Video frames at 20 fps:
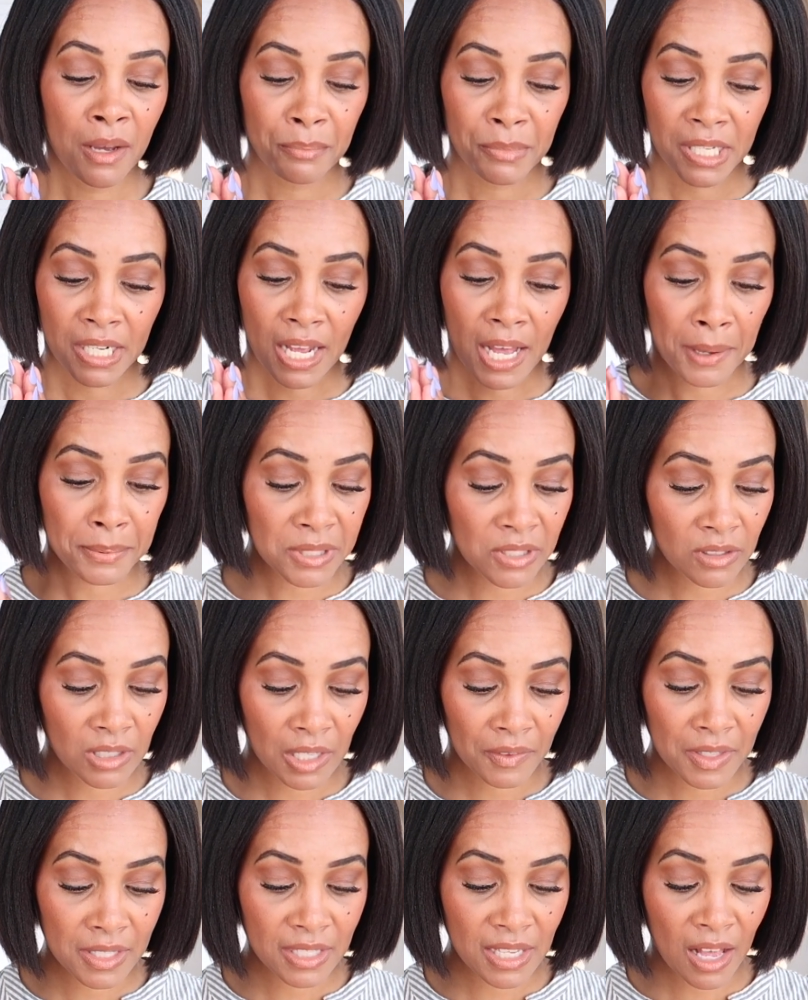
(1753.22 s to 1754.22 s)
but I absolutely
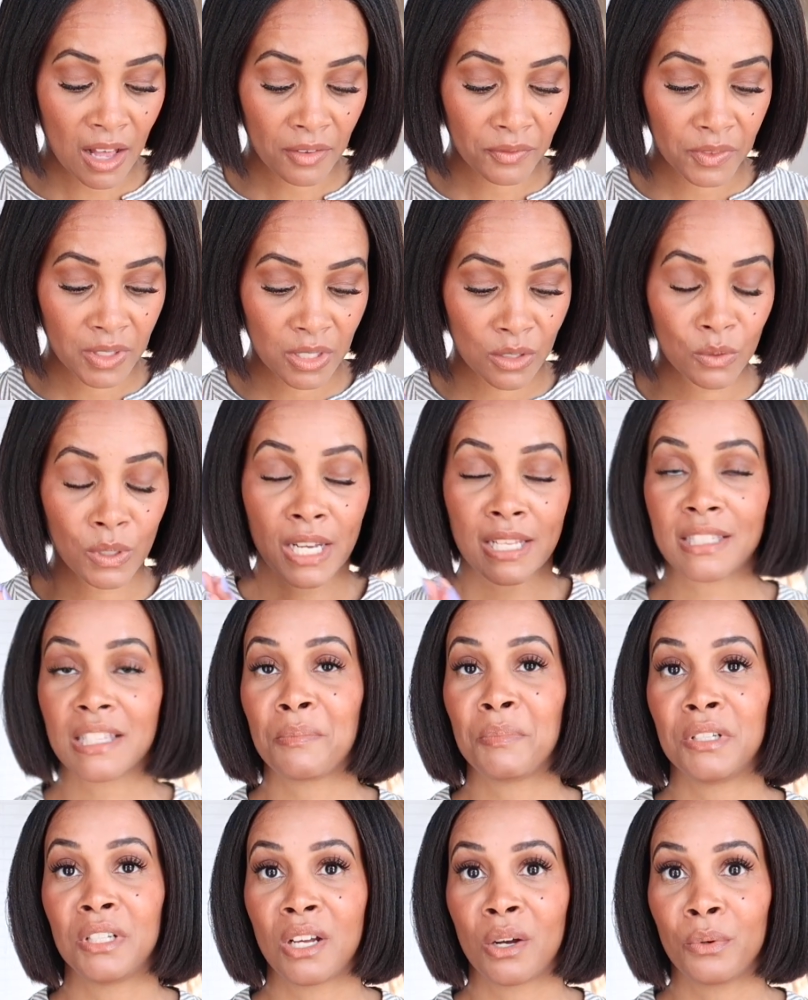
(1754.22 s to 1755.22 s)
love this outfit you guys
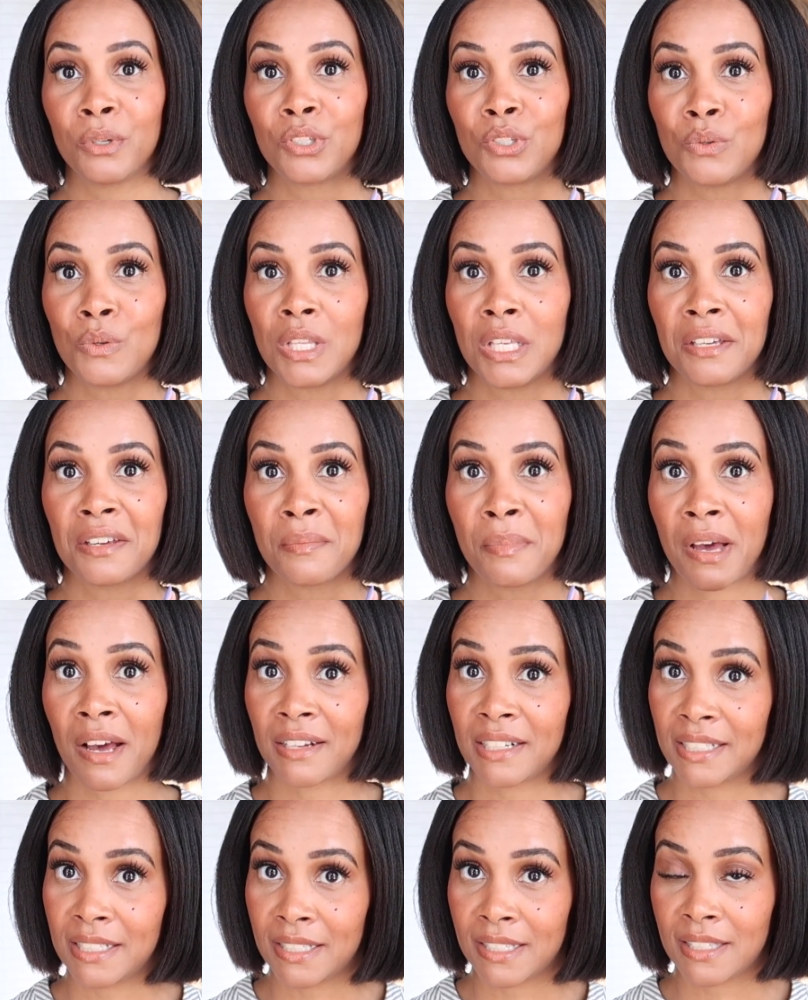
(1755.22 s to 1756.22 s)
let me know what you think
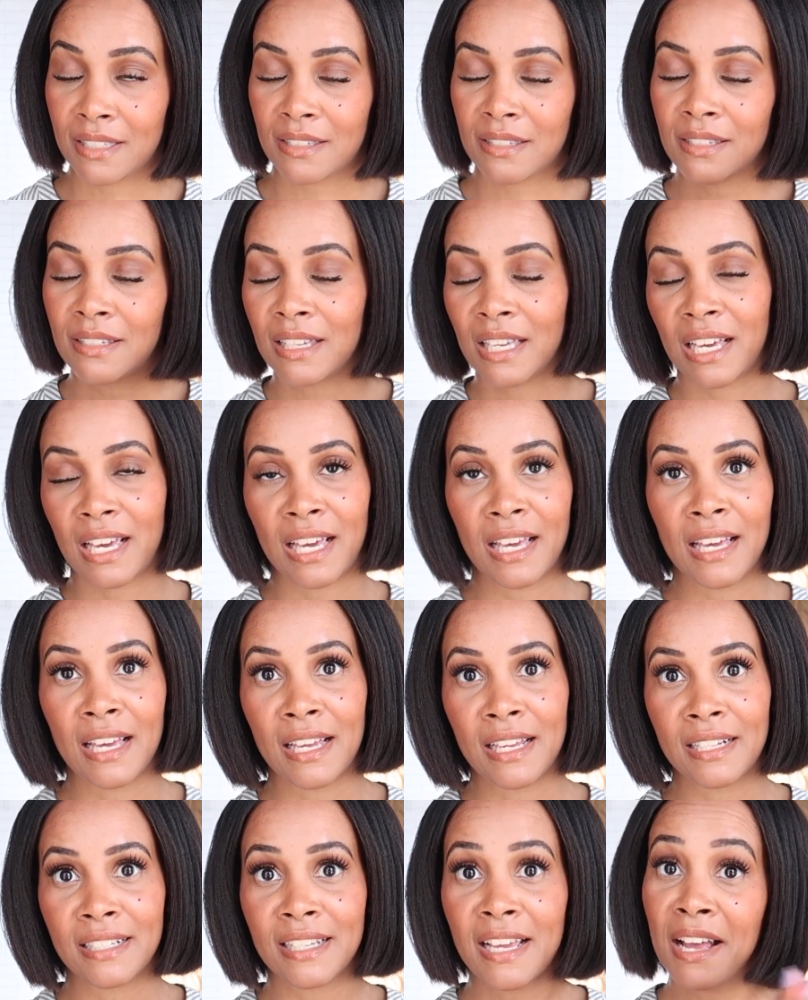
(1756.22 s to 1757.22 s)
about it
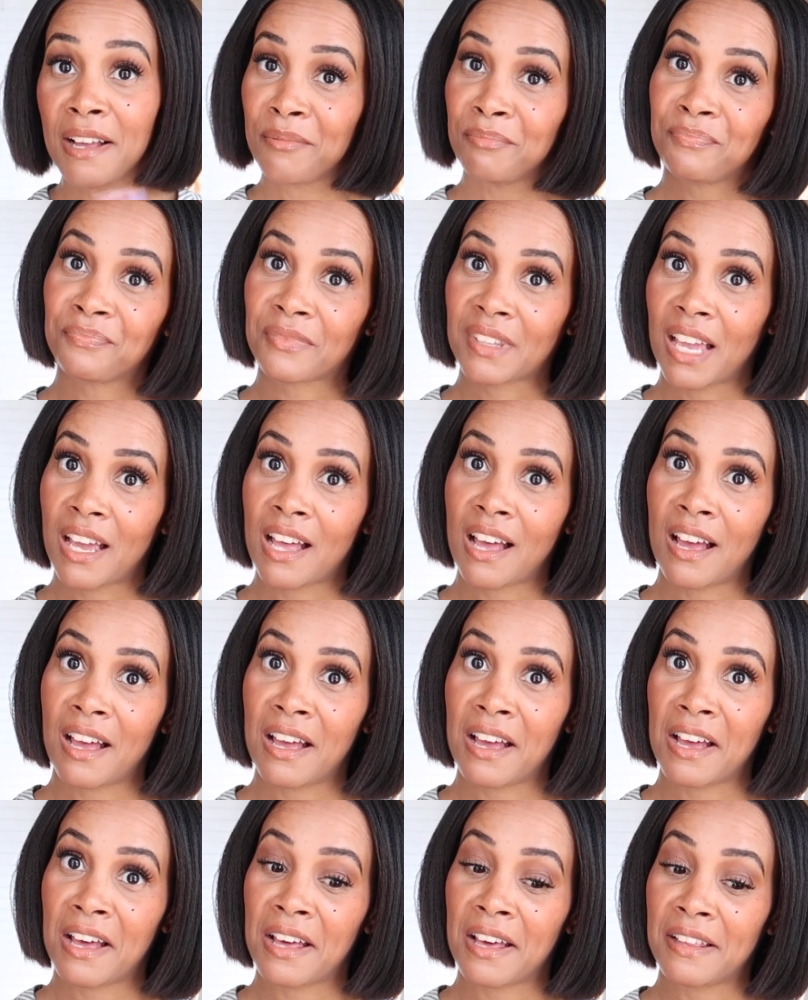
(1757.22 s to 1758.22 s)
and yeah
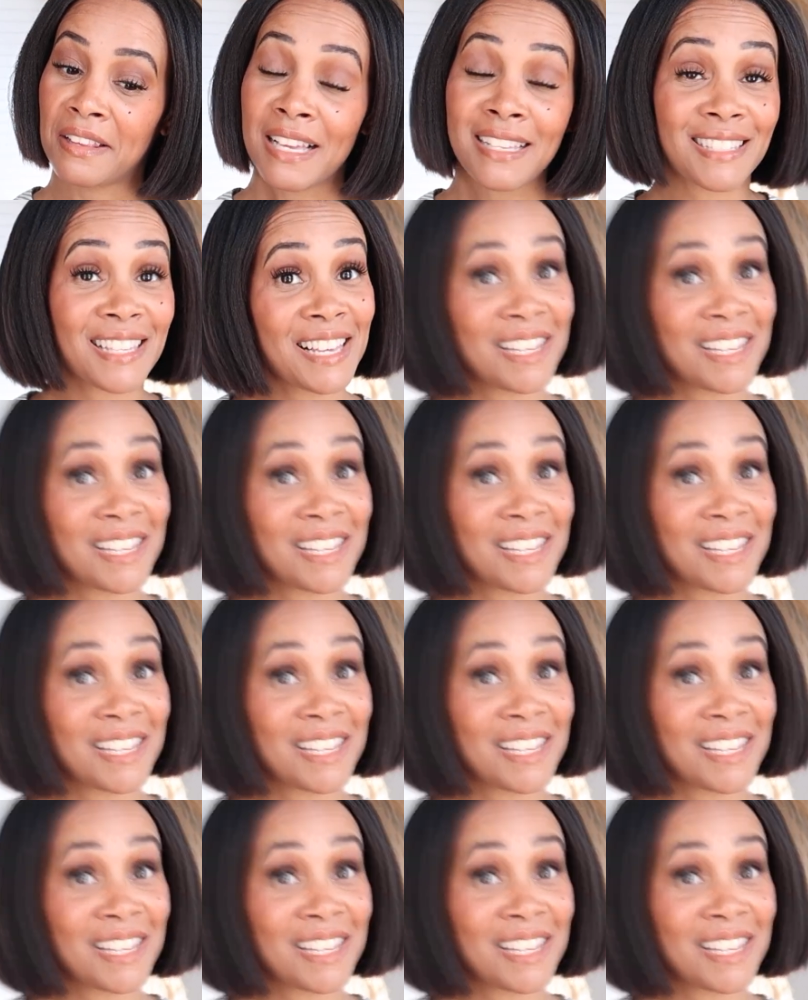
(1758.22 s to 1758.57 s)
uh, that's